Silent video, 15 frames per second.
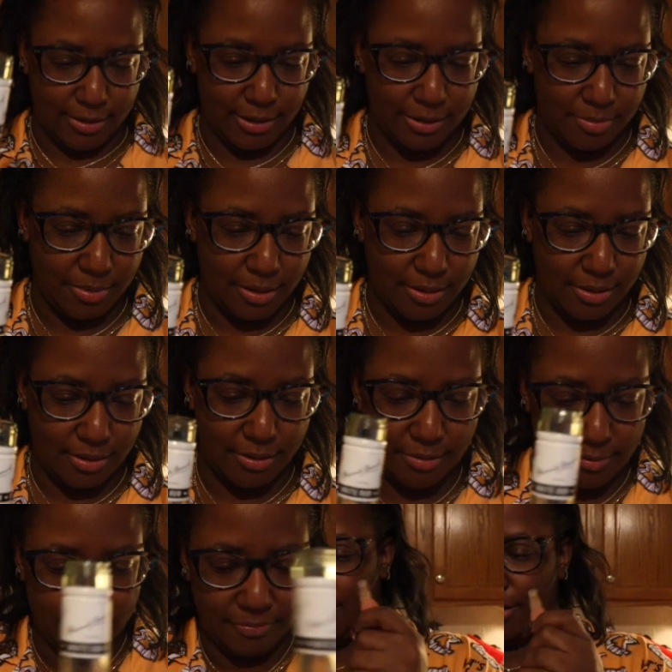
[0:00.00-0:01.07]
That should be enough.
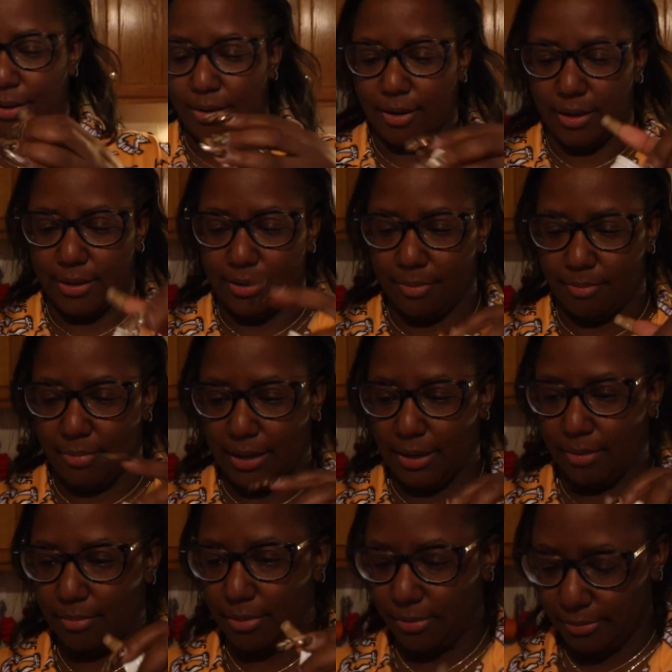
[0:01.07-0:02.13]
Got
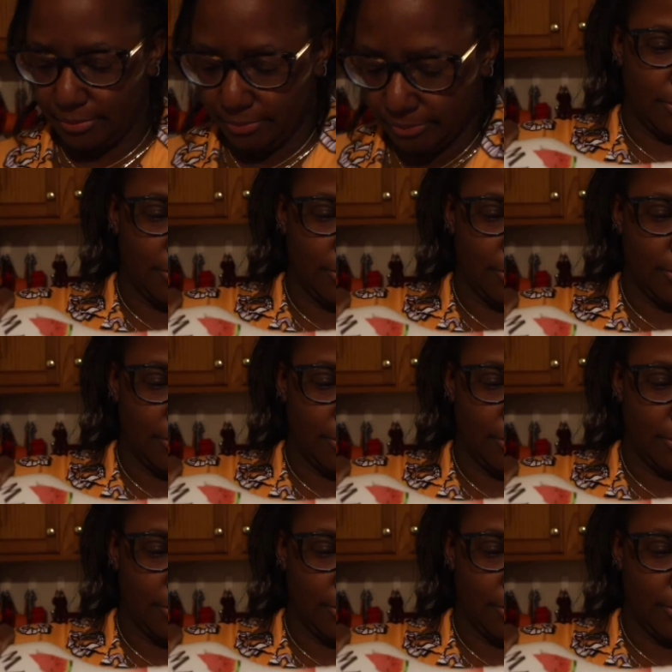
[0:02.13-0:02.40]
some